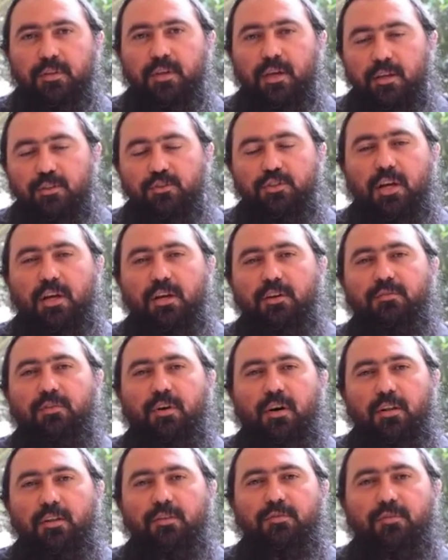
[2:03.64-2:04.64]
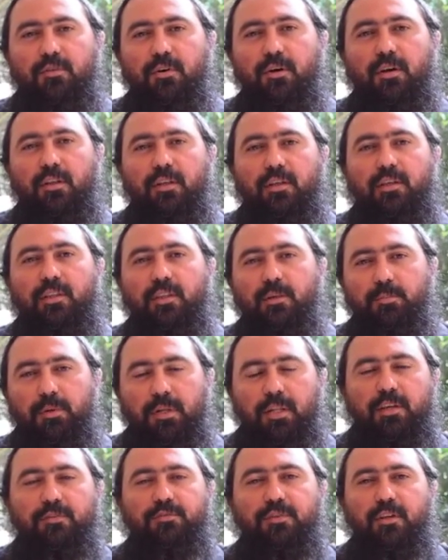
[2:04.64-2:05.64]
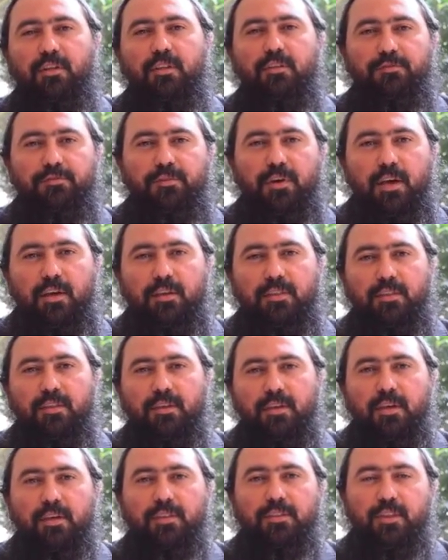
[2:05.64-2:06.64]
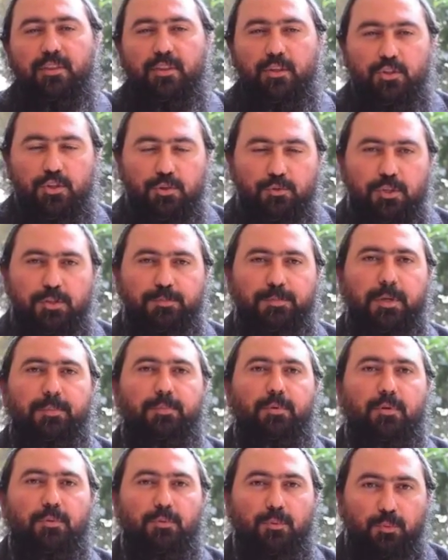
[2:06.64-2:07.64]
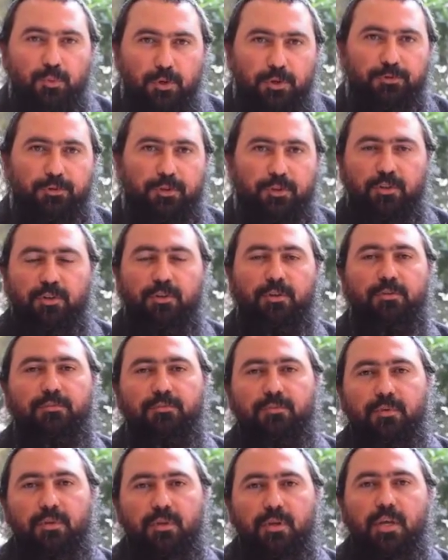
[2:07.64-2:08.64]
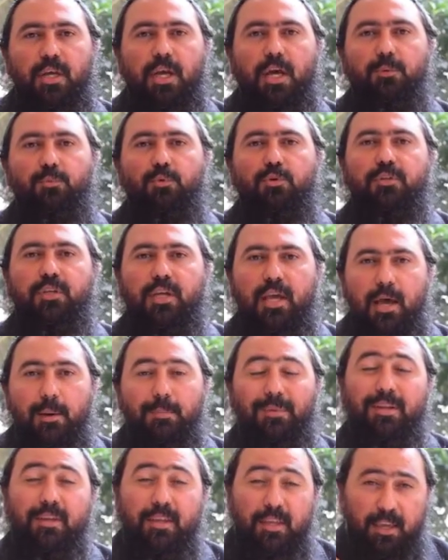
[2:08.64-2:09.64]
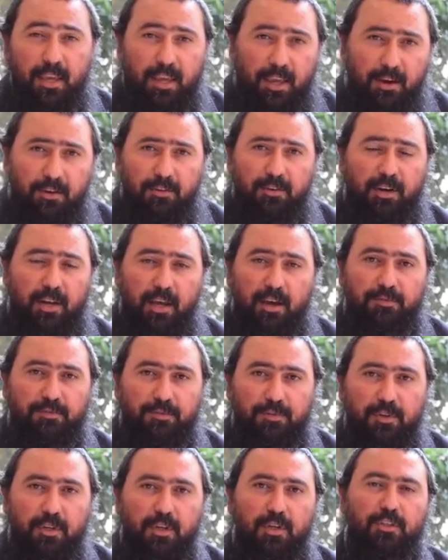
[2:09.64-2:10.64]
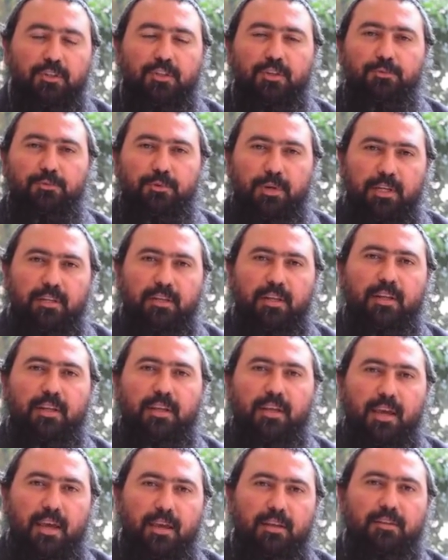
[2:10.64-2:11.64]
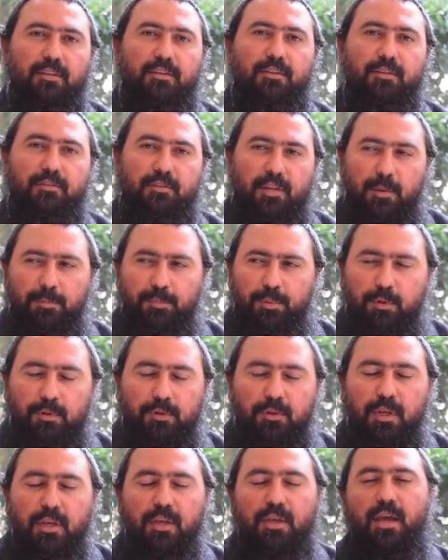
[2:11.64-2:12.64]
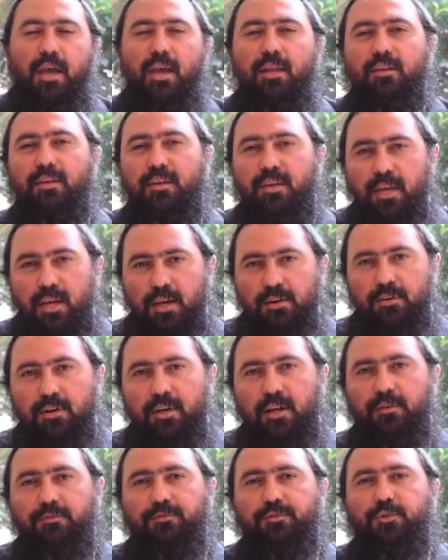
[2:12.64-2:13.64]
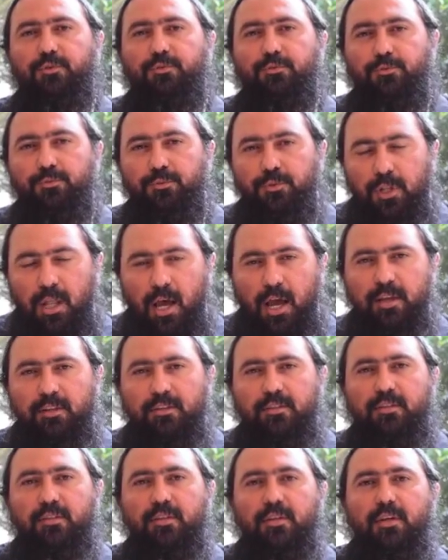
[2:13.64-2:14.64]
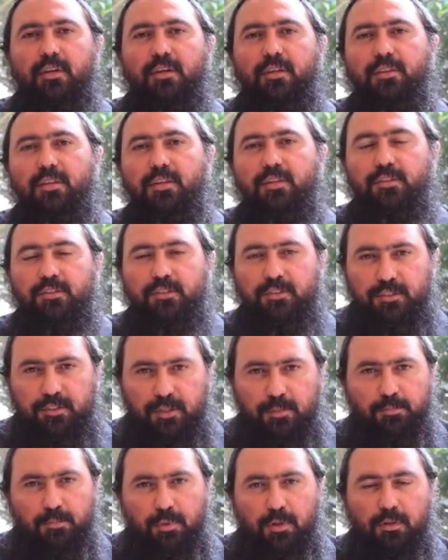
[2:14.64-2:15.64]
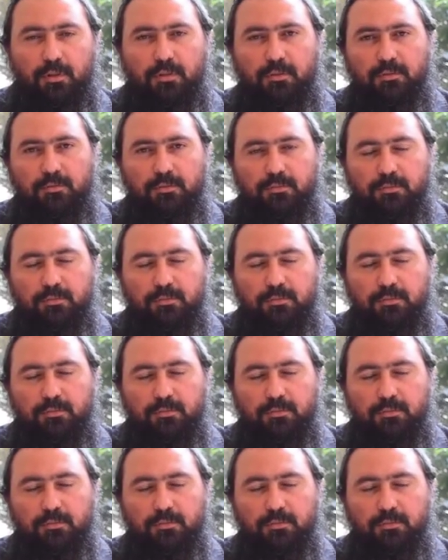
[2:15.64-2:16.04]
a jug of olive oil in the belief and in the faith that the Jewish people would return and would come and care enough to rededicate the temple and care enough to light the symbol